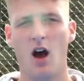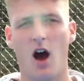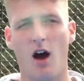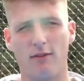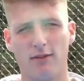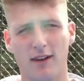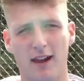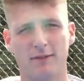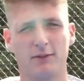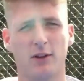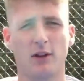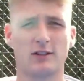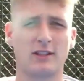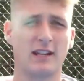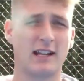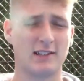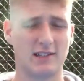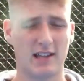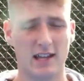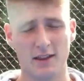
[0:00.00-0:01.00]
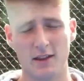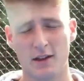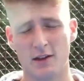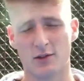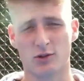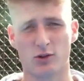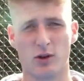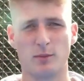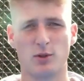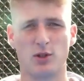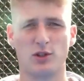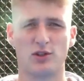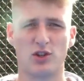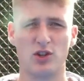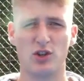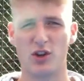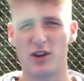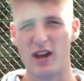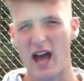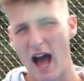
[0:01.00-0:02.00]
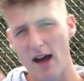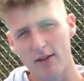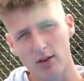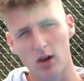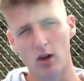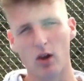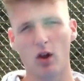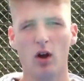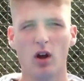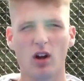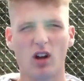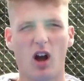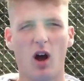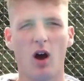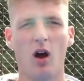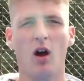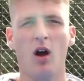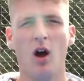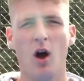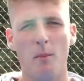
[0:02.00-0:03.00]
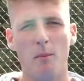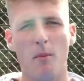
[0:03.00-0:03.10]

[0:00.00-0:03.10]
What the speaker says: I've left those links in the description so you can have a look at